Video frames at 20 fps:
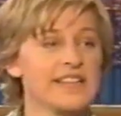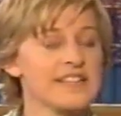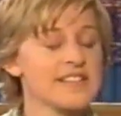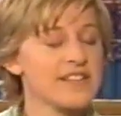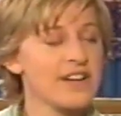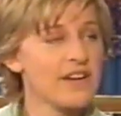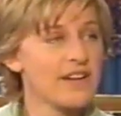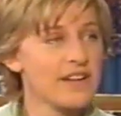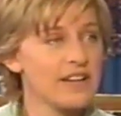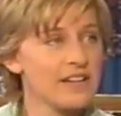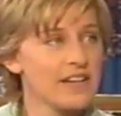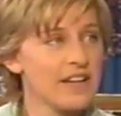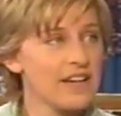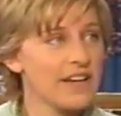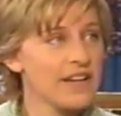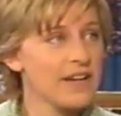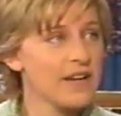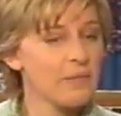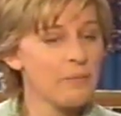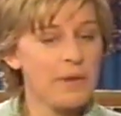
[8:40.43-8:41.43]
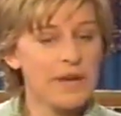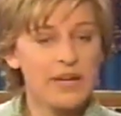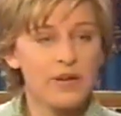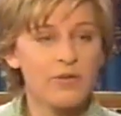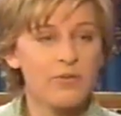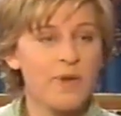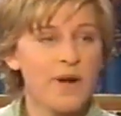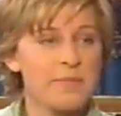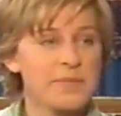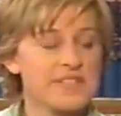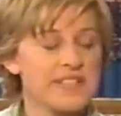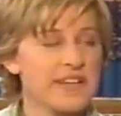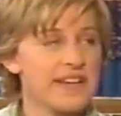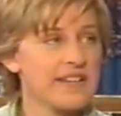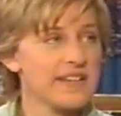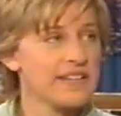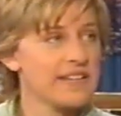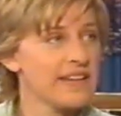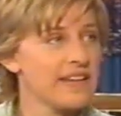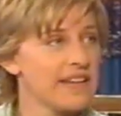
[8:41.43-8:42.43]
started my own
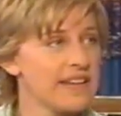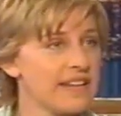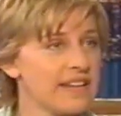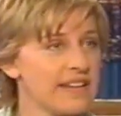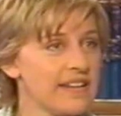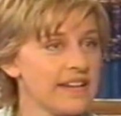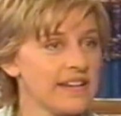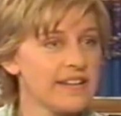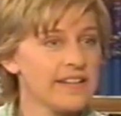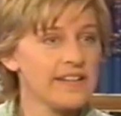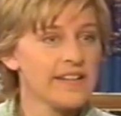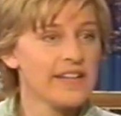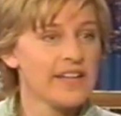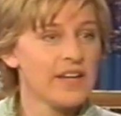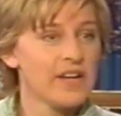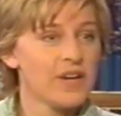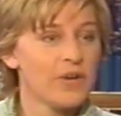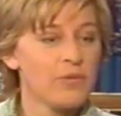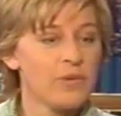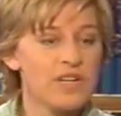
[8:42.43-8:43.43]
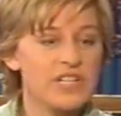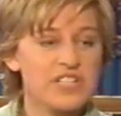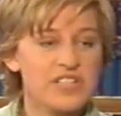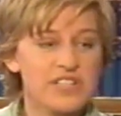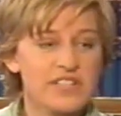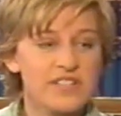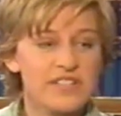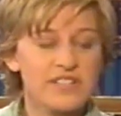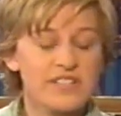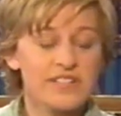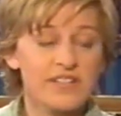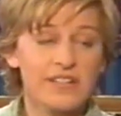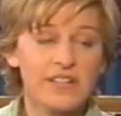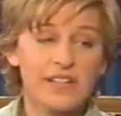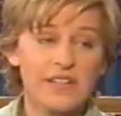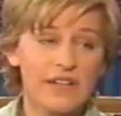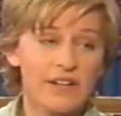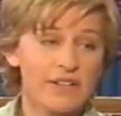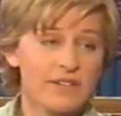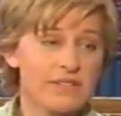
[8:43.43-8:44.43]
website, and which is,
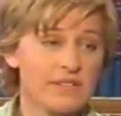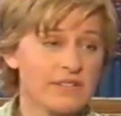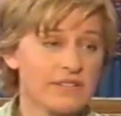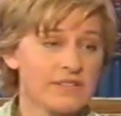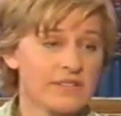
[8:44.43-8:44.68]
you know,